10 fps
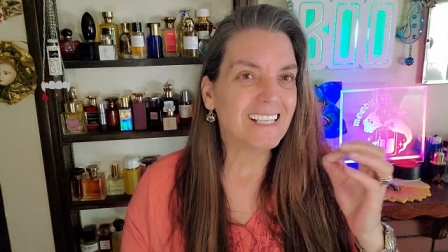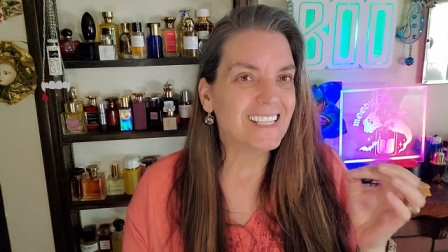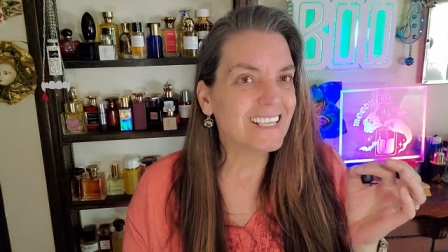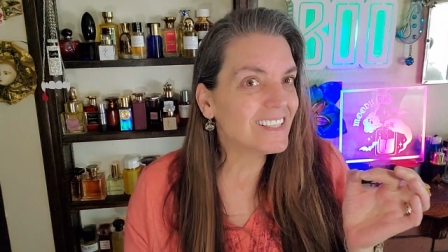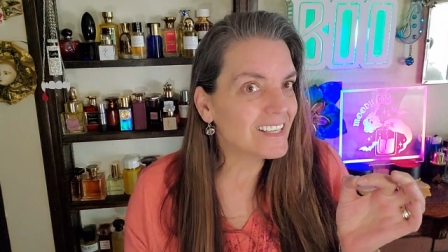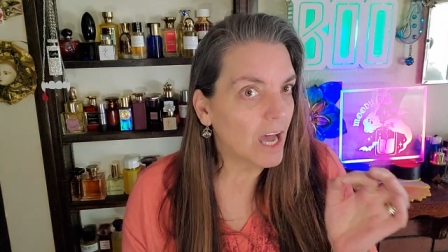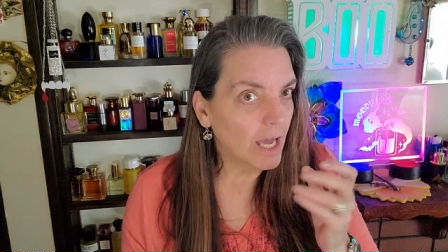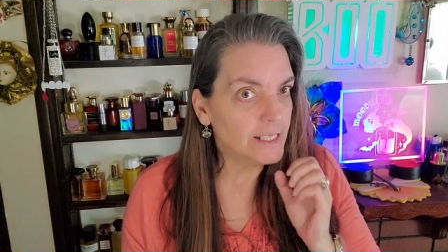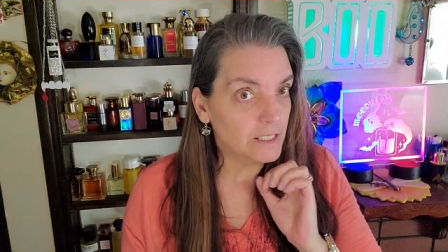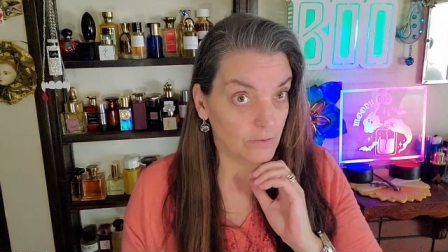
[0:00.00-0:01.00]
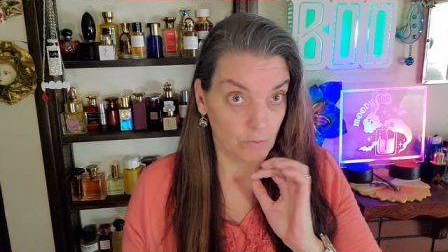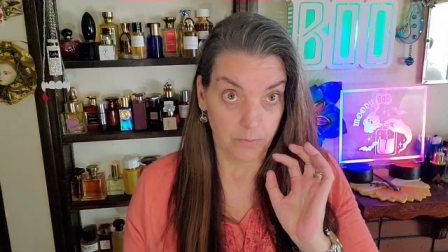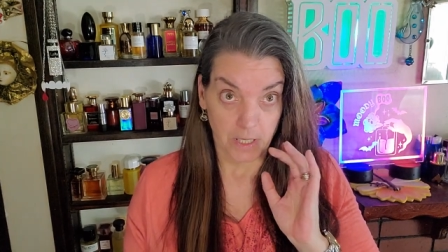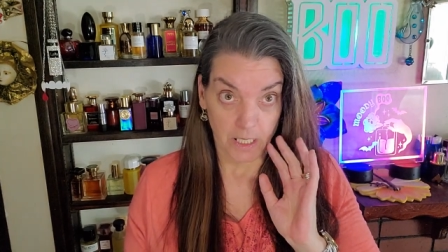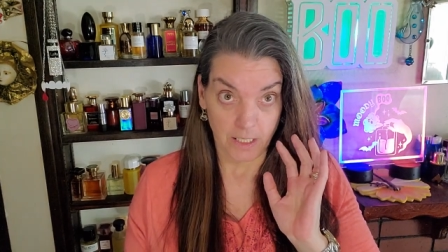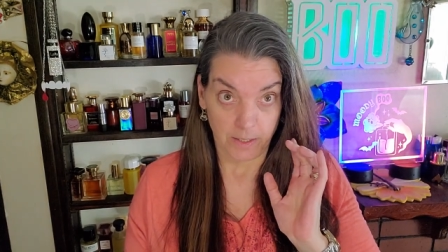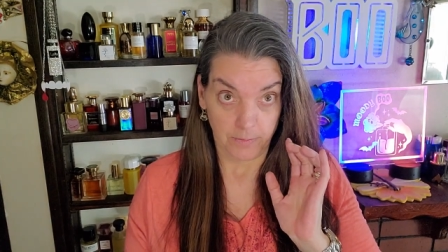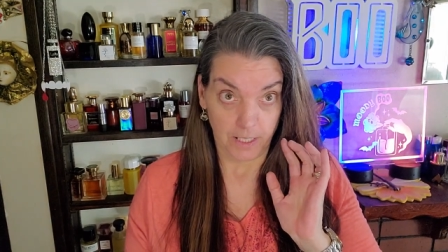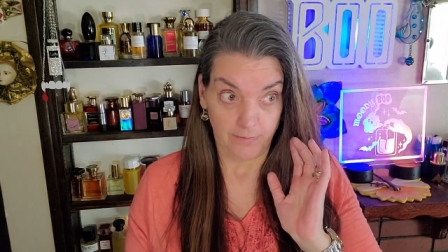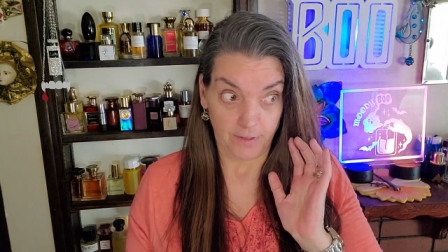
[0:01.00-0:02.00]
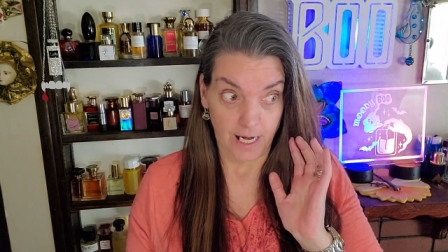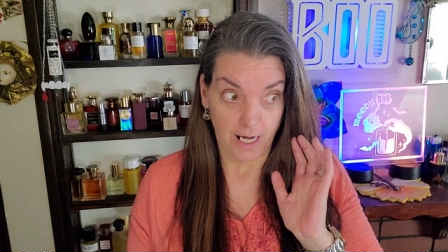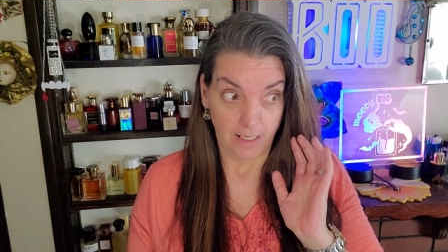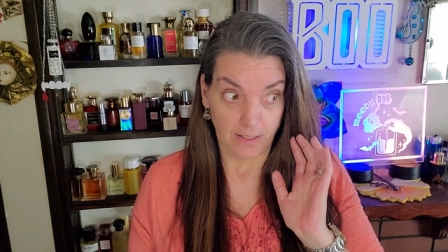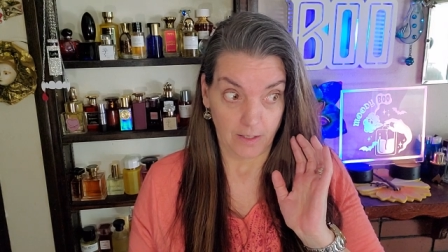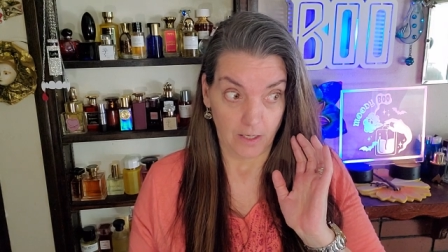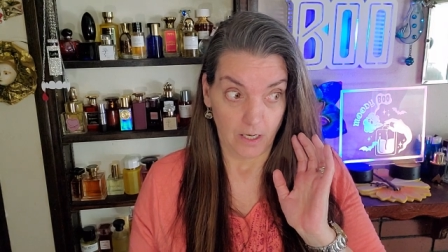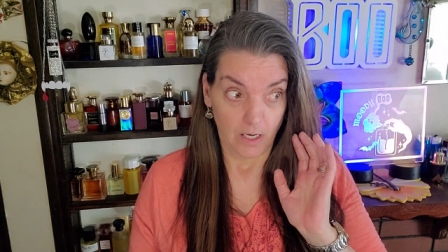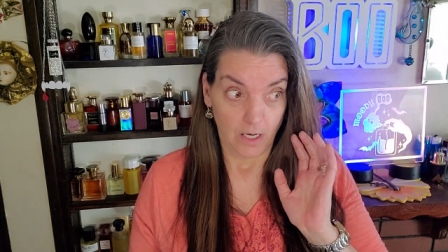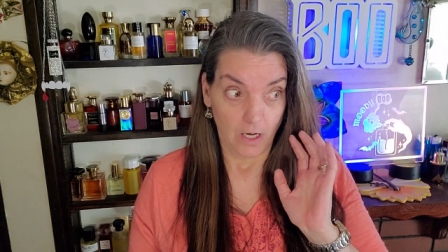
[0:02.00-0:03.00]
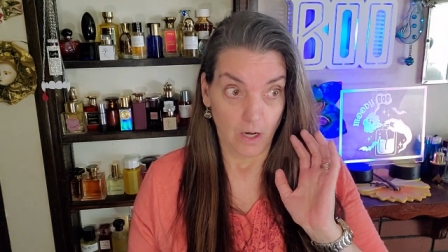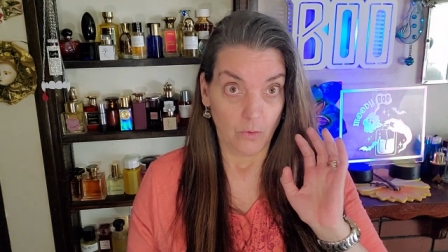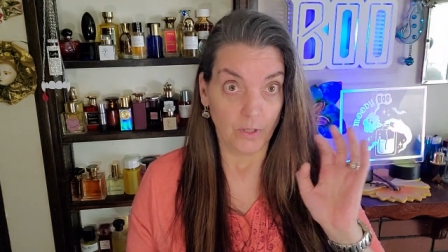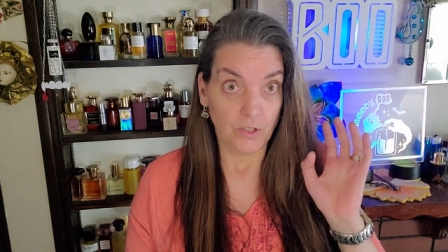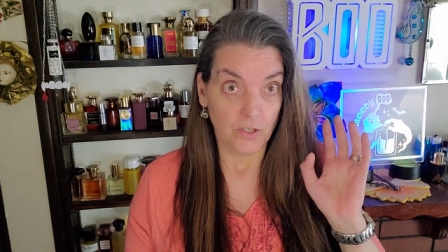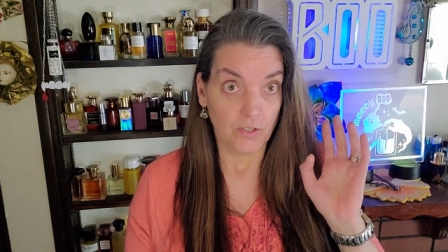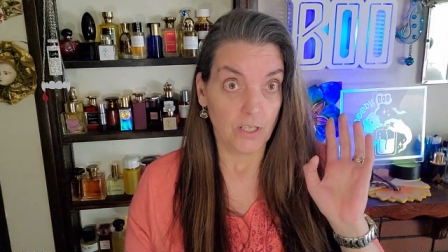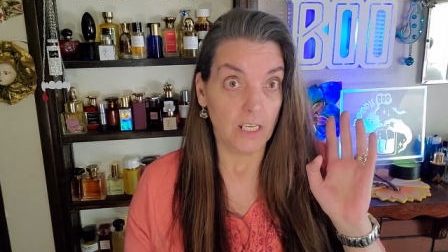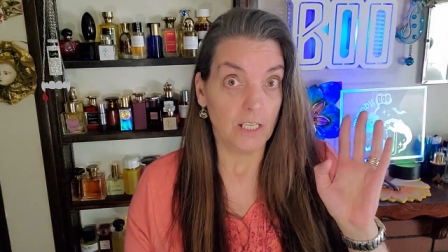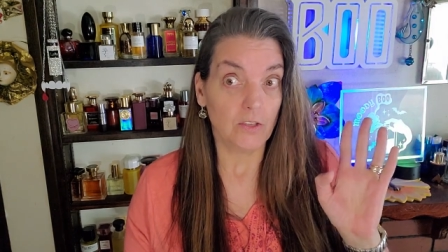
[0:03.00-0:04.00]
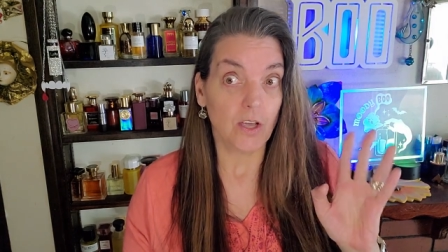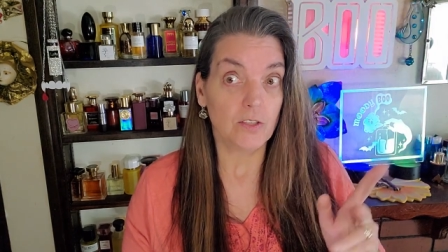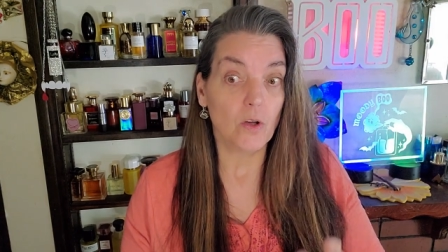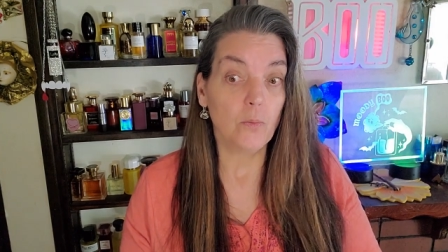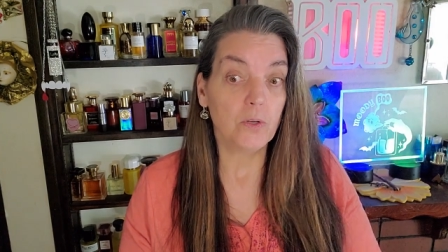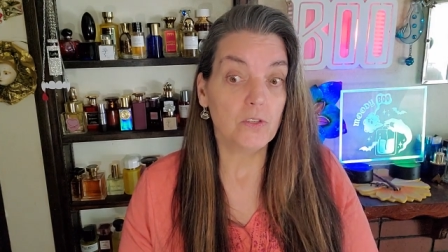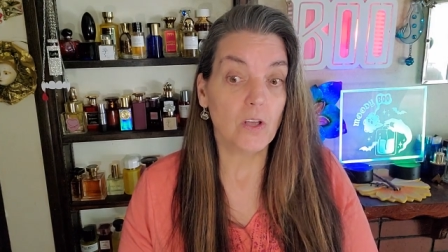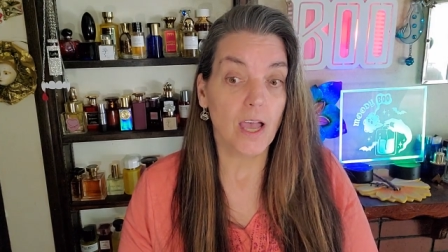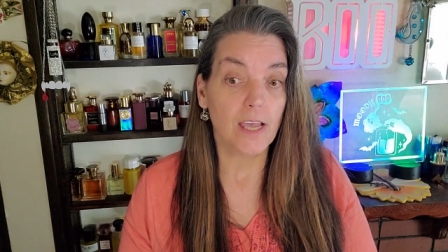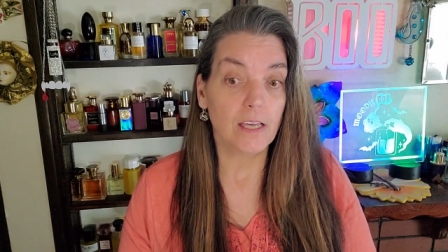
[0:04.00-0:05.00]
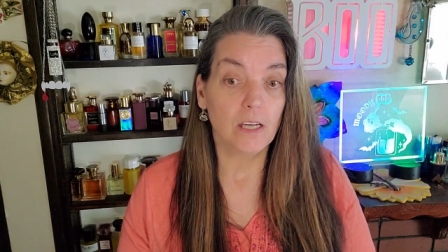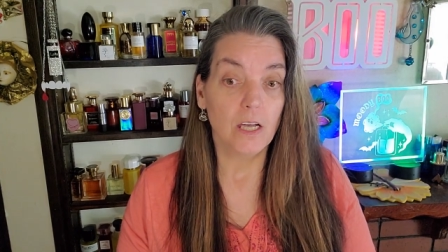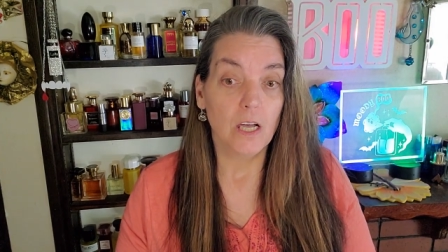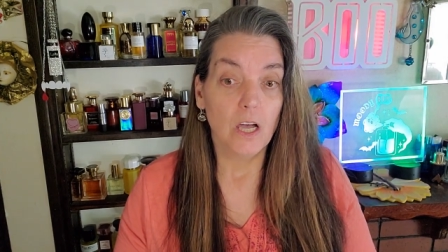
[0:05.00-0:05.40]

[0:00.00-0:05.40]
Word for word: And this kind of reminds me of that with just, it's, it's almost like